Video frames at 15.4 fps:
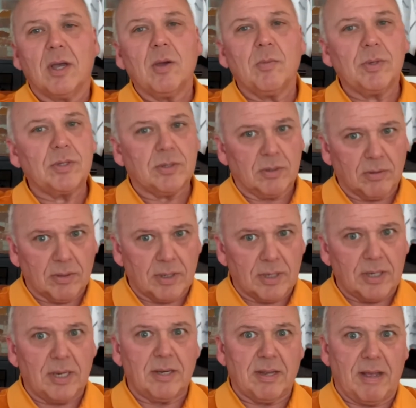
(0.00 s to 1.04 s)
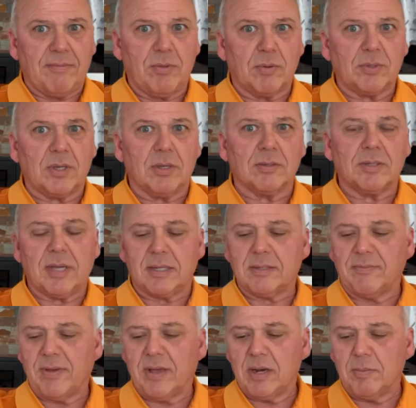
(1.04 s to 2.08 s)
We certainly need to have those skill sets
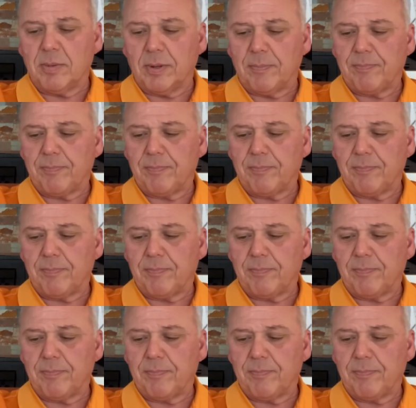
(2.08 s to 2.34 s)
available.